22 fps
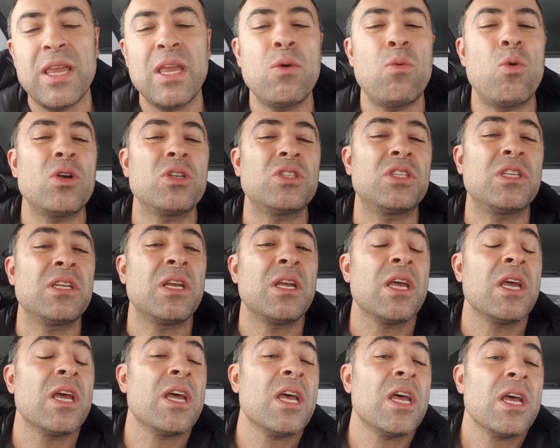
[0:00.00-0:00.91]
He was the
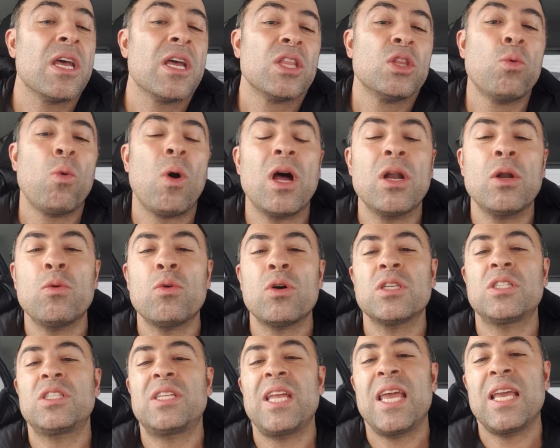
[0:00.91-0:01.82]
one who
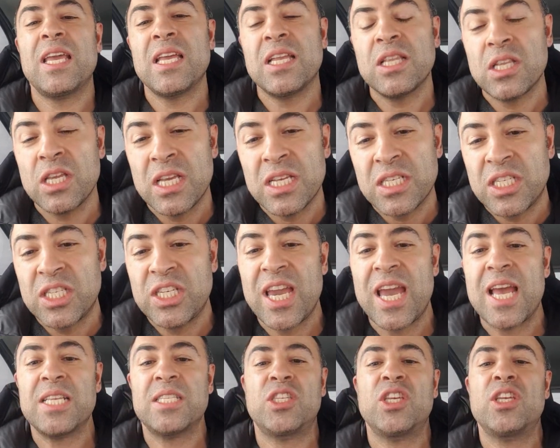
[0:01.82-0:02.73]
was taking his
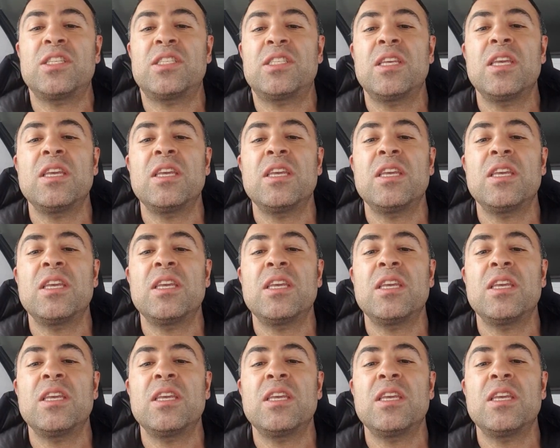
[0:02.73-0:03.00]
chances.